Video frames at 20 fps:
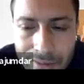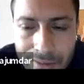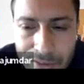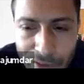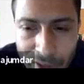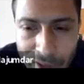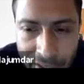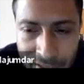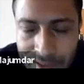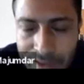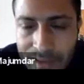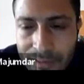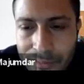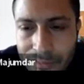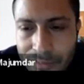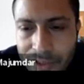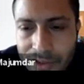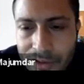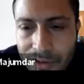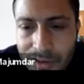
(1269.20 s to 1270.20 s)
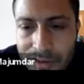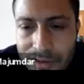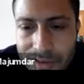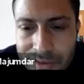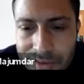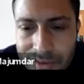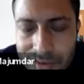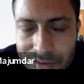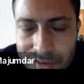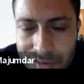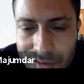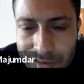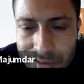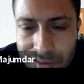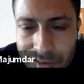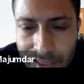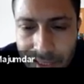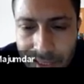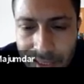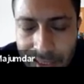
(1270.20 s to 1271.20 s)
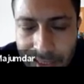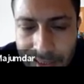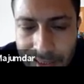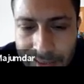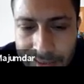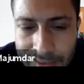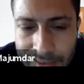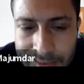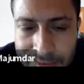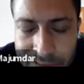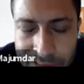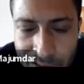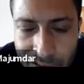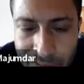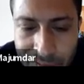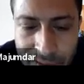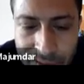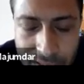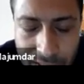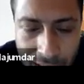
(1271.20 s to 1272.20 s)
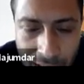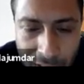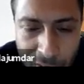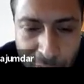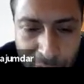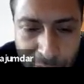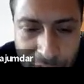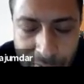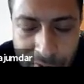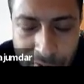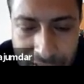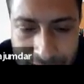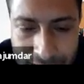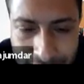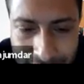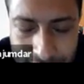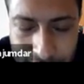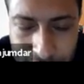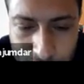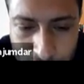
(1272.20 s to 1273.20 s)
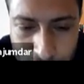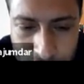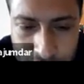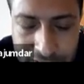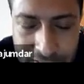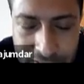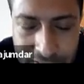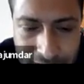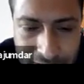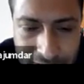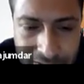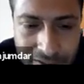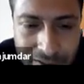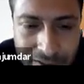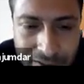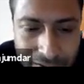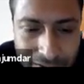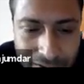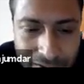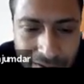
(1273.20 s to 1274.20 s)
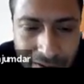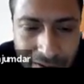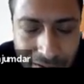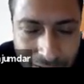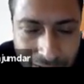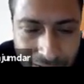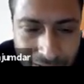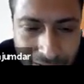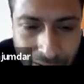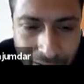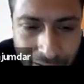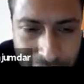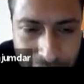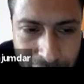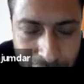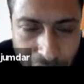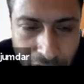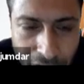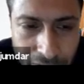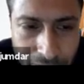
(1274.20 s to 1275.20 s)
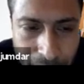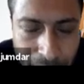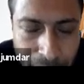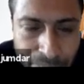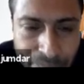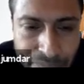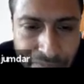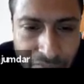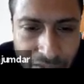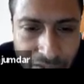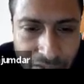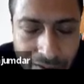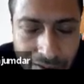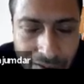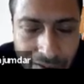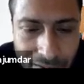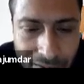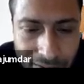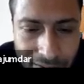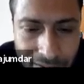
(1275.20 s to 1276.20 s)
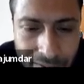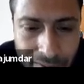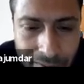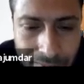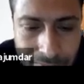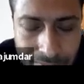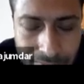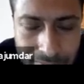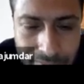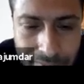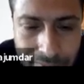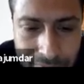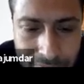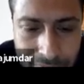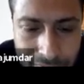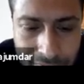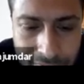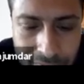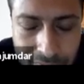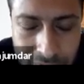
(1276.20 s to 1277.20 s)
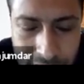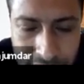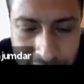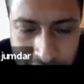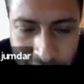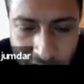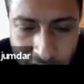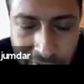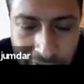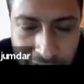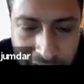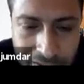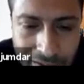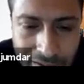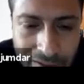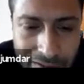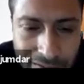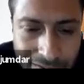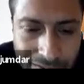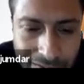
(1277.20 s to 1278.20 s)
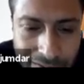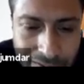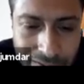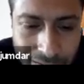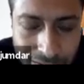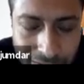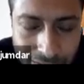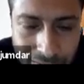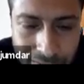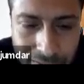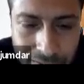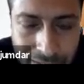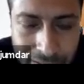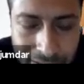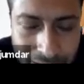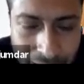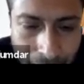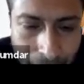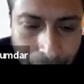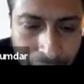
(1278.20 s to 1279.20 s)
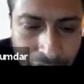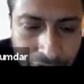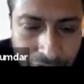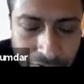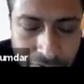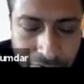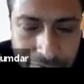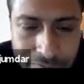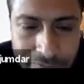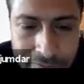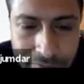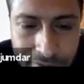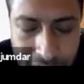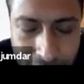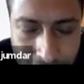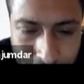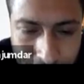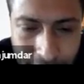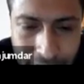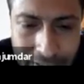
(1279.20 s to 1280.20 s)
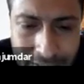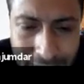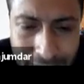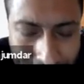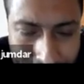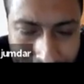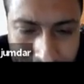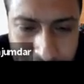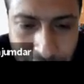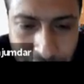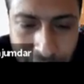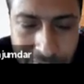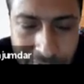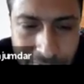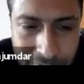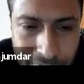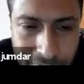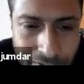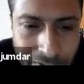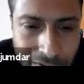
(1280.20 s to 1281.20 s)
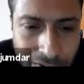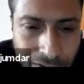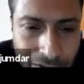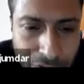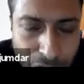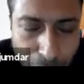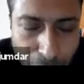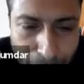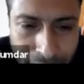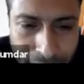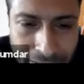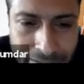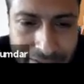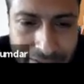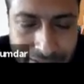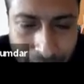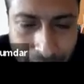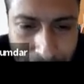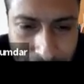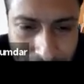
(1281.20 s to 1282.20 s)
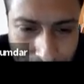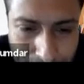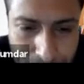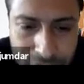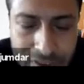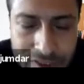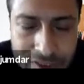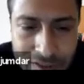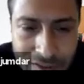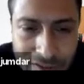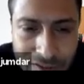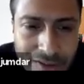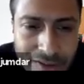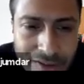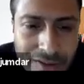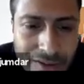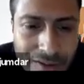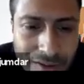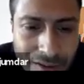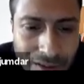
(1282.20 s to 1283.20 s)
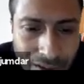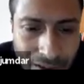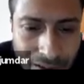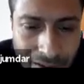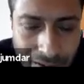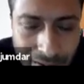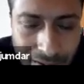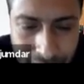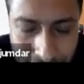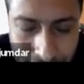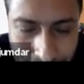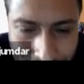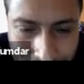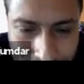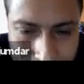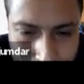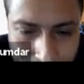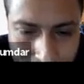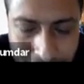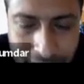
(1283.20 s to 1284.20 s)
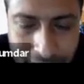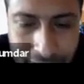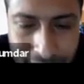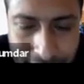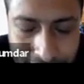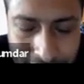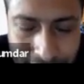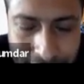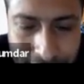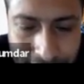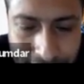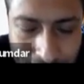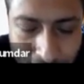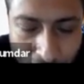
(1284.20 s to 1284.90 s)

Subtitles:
Why? Because they discover how people are connected to each other, and so on. Um, Discovering the number of different kinds of complete subgraphs is pretty interesting,